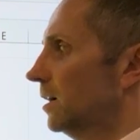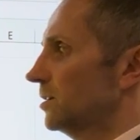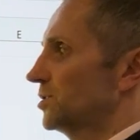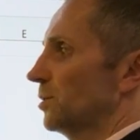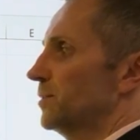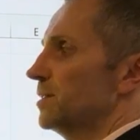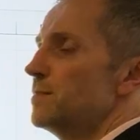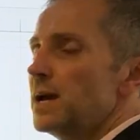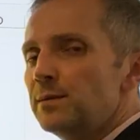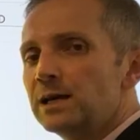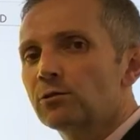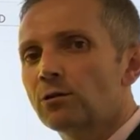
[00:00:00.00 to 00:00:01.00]
Something
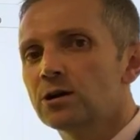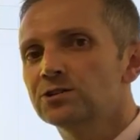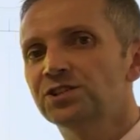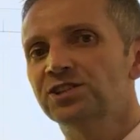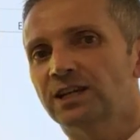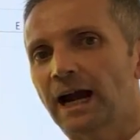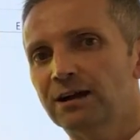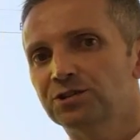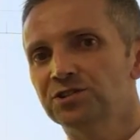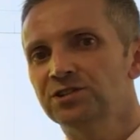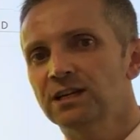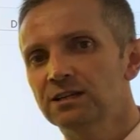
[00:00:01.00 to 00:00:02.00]
maybe around
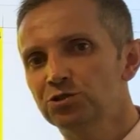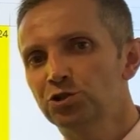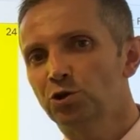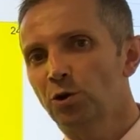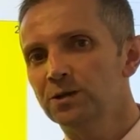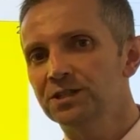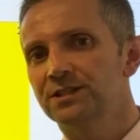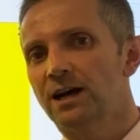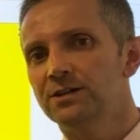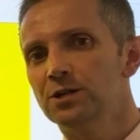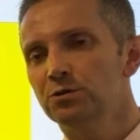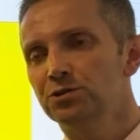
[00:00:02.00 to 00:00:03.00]
scarcity and choice,
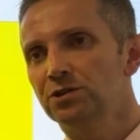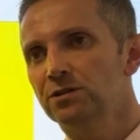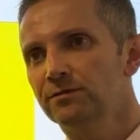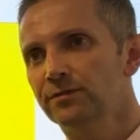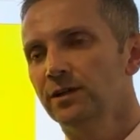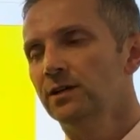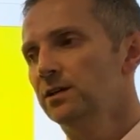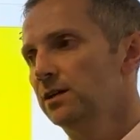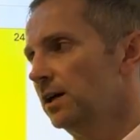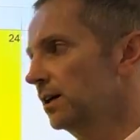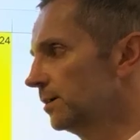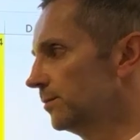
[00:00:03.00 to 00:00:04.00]
that notion of
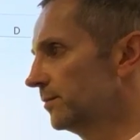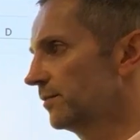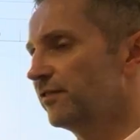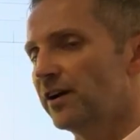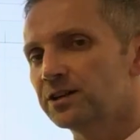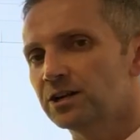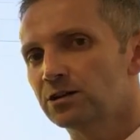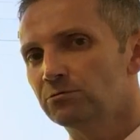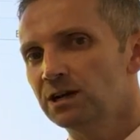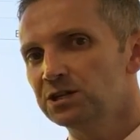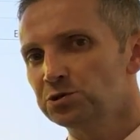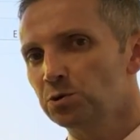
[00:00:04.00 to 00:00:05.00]
um, finite
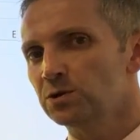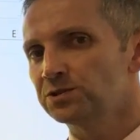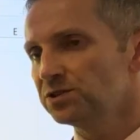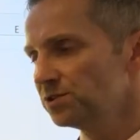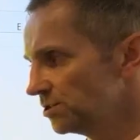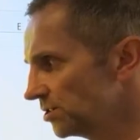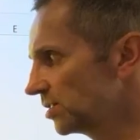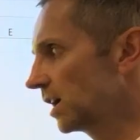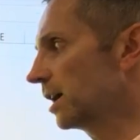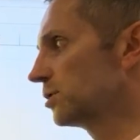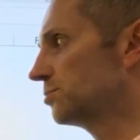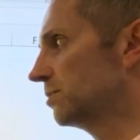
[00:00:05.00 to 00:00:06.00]
resources and
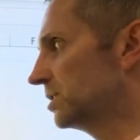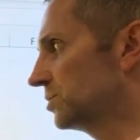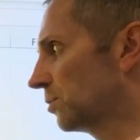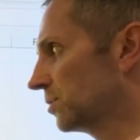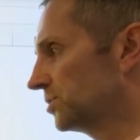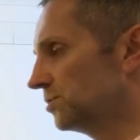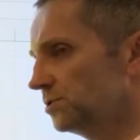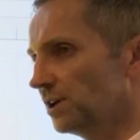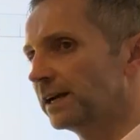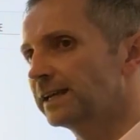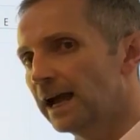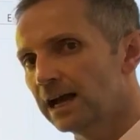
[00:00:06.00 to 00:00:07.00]
scarce
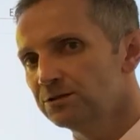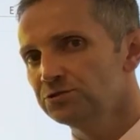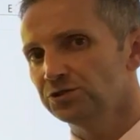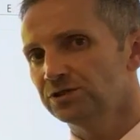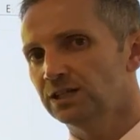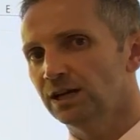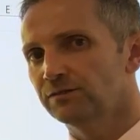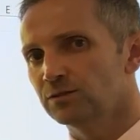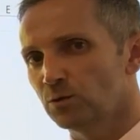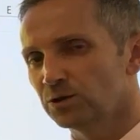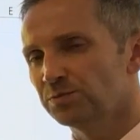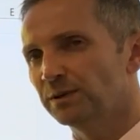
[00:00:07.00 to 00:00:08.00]
resources, again, just given
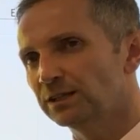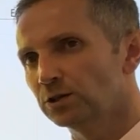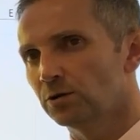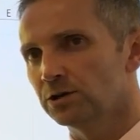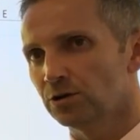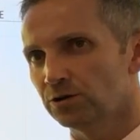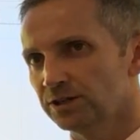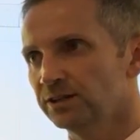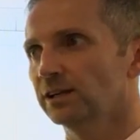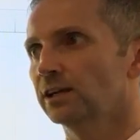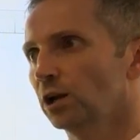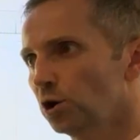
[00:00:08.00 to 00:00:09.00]
what's been going on in
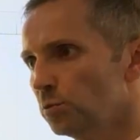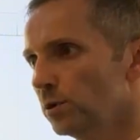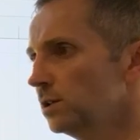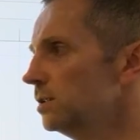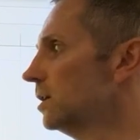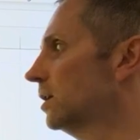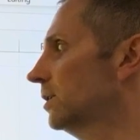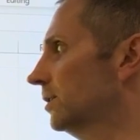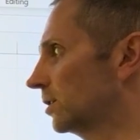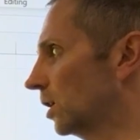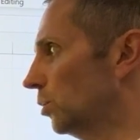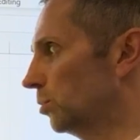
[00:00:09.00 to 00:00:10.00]
the global
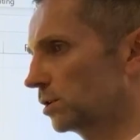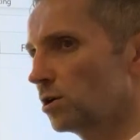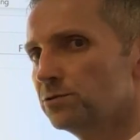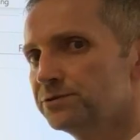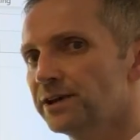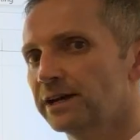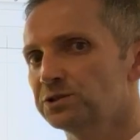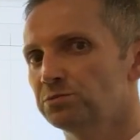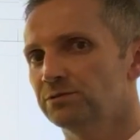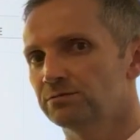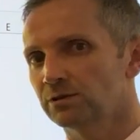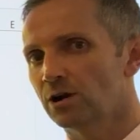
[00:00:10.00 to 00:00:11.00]
the global context
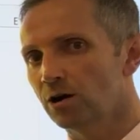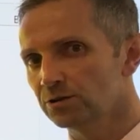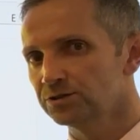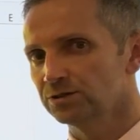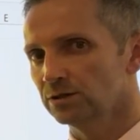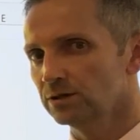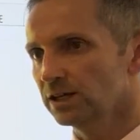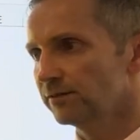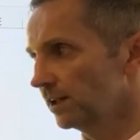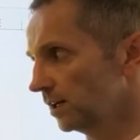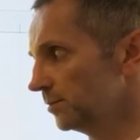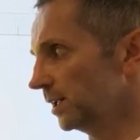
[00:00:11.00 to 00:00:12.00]
with regard to the
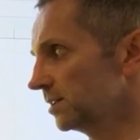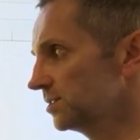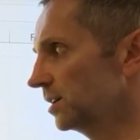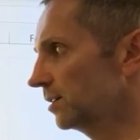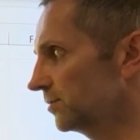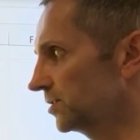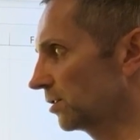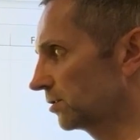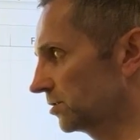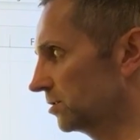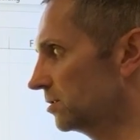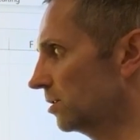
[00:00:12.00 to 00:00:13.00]
availability of
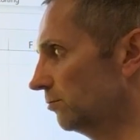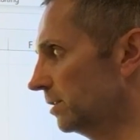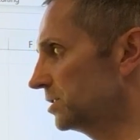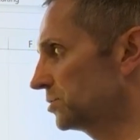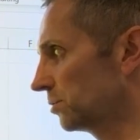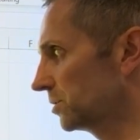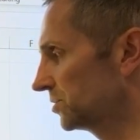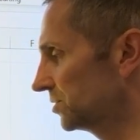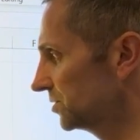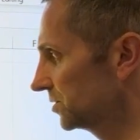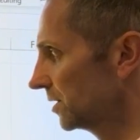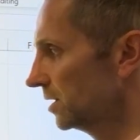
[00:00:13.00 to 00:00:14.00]
certain
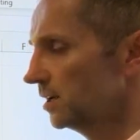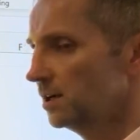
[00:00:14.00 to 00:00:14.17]
resources,